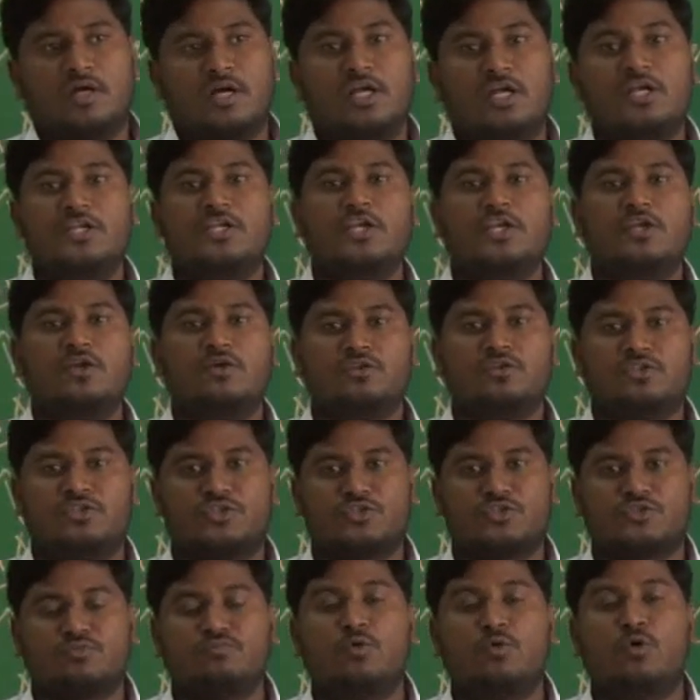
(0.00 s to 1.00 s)
continues
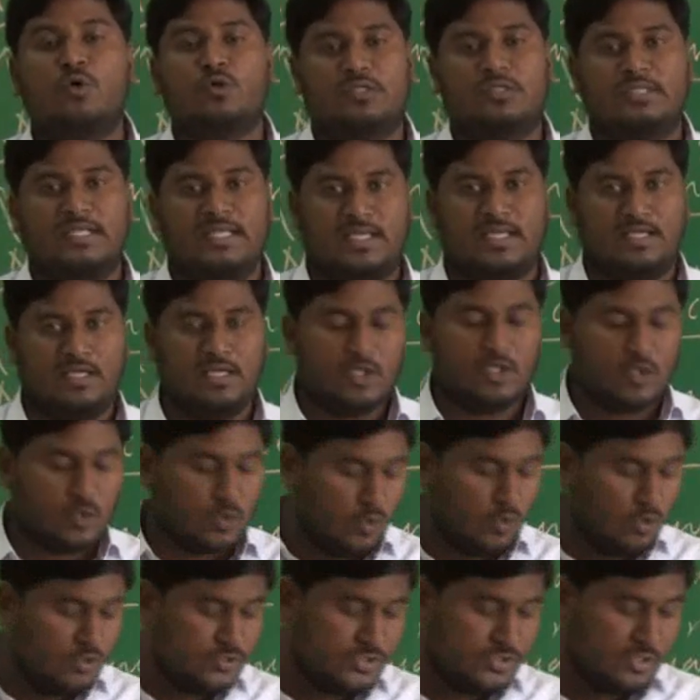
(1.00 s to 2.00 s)
smoothly, it
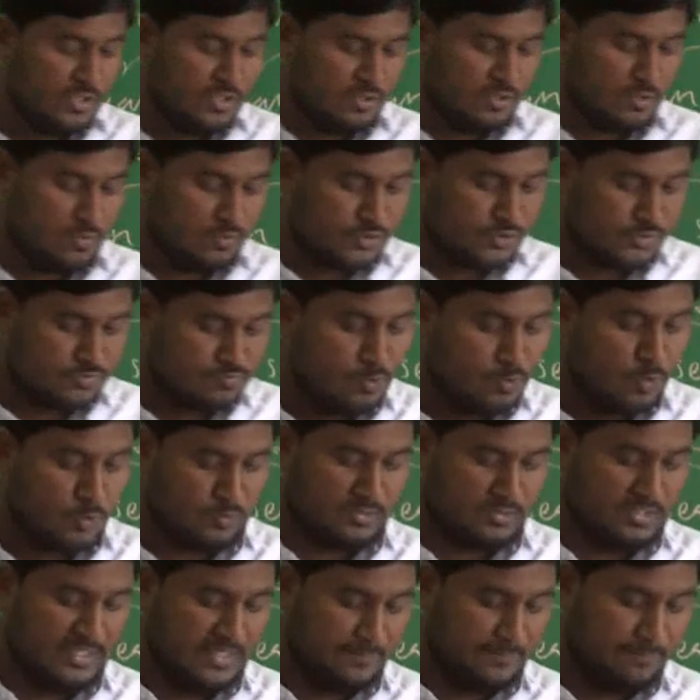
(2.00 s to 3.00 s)
goes
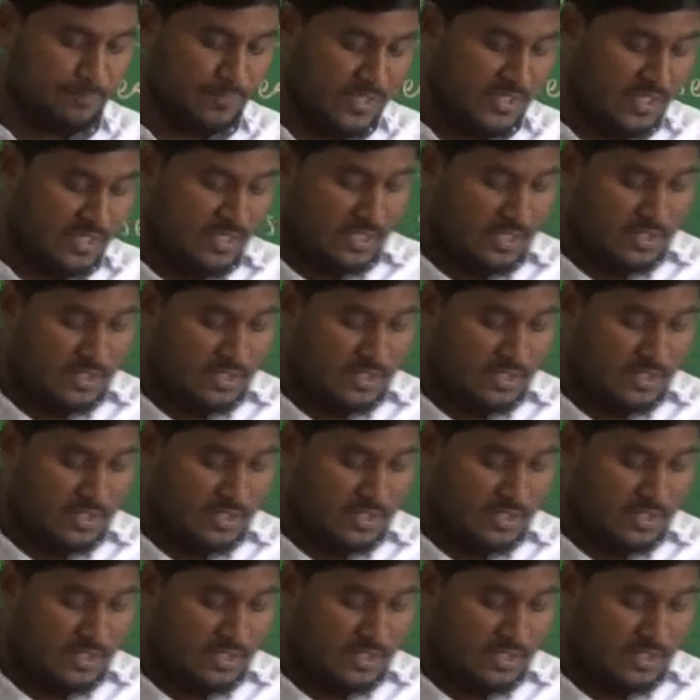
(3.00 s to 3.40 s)
smoothly.